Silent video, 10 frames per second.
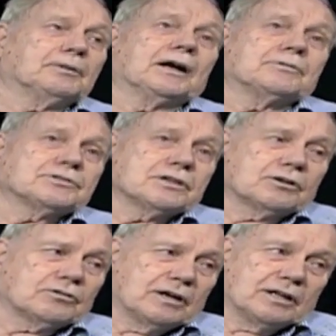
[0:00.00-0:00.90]
but I was an
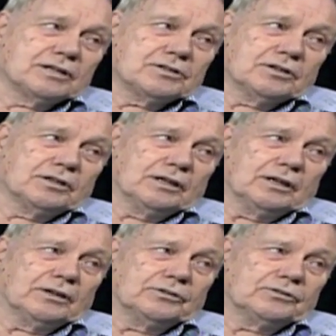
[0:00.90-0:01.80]
accredited
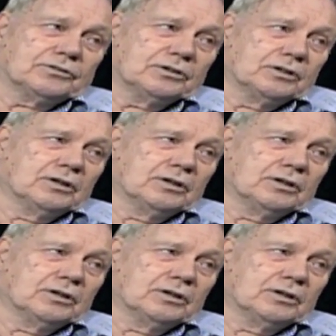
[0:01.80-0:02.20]
journalist.